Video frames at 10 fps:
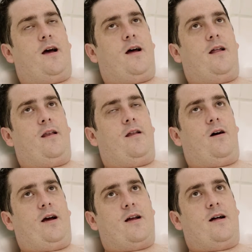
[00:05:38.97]
and
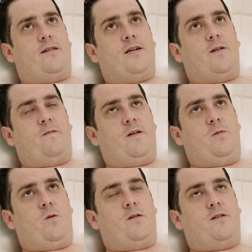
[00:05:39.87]
I can't tell if he
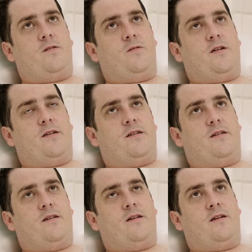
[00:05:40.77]
wants to
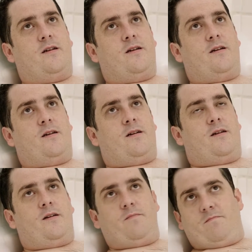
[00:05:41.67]
just
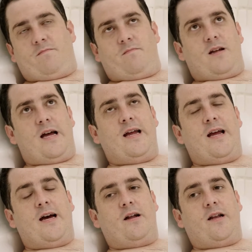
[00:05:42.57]

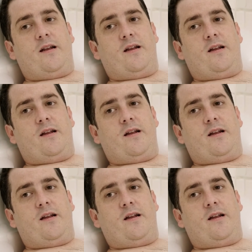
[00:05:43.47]
hang out